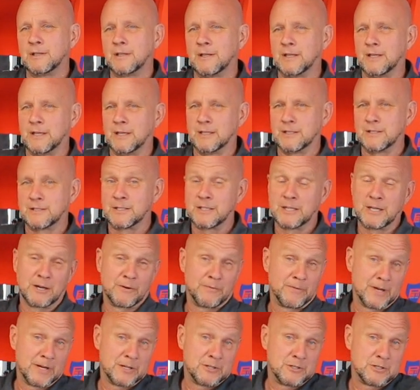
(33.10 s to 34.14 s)
and see how
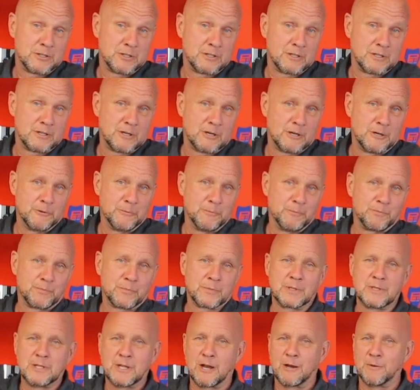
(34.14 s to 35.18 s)
fast you can go.
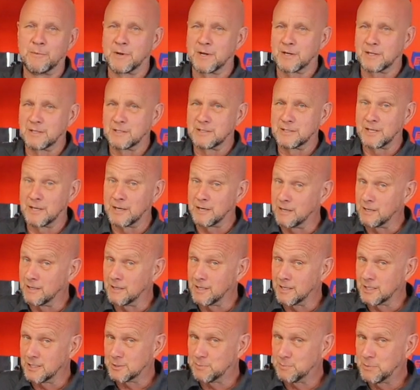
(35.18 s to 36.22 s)
Now, I'm not going to set any
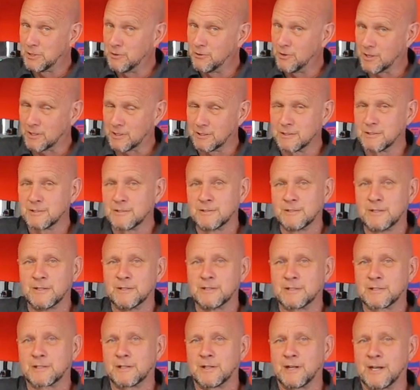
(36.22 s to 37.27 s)
land speed records in
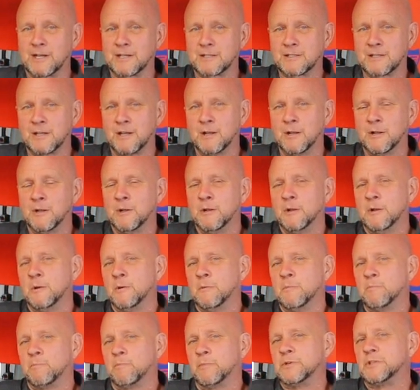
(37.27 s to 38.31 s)
this class,
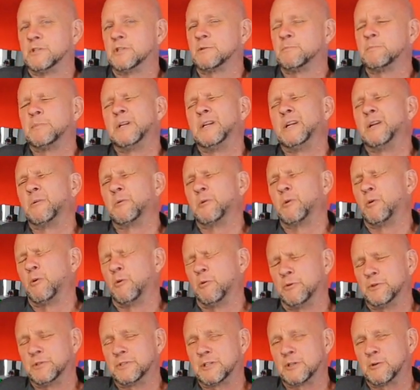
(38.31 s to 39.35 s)
but just being able to
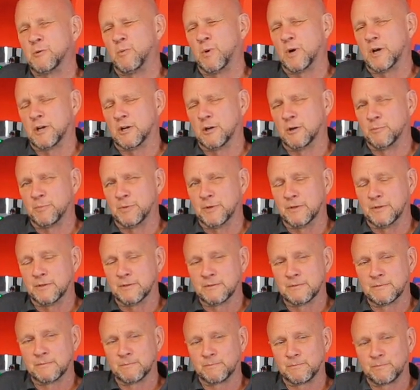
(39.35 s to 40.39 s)
hold this thing wide
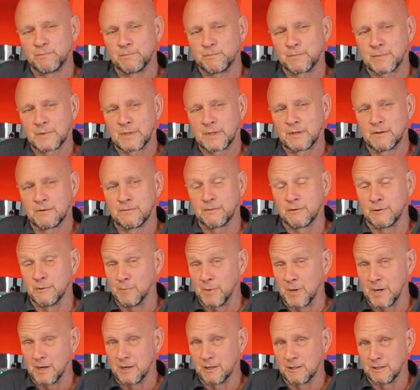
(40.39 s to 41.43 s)
open for 1
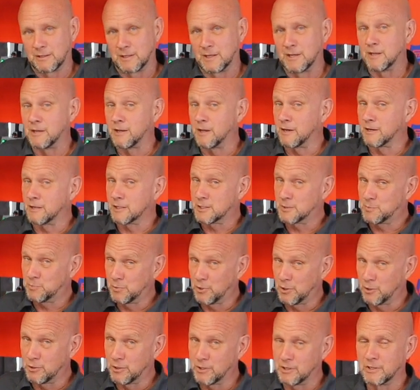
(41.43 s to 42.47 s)
mile and not
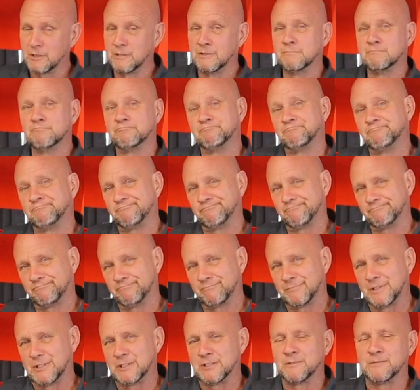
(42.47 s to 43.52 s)
explode it
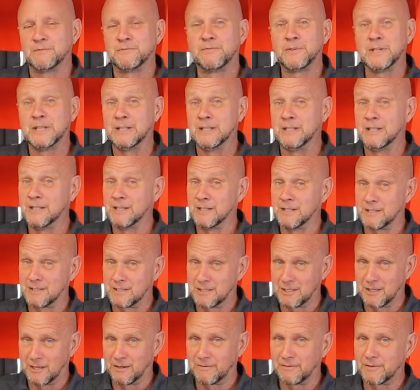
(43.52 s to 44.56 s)
is a feat in
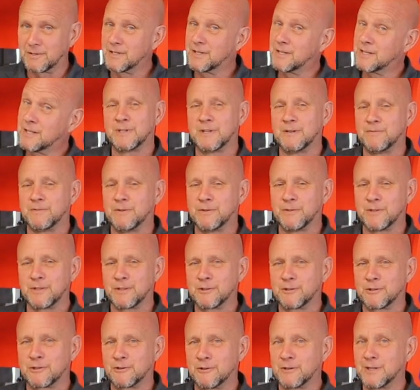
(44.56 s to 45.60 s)
itself. If you think
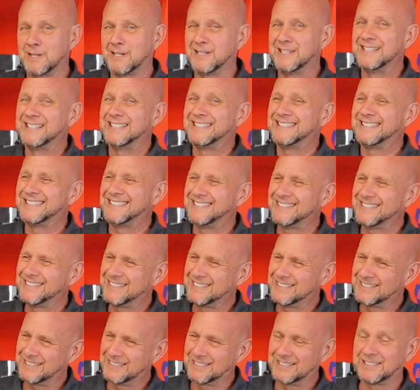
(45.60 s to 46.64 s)
they're great,
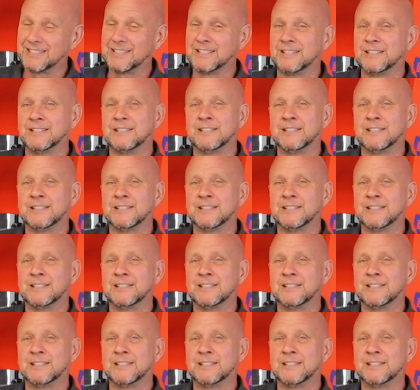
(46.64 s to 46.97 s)
they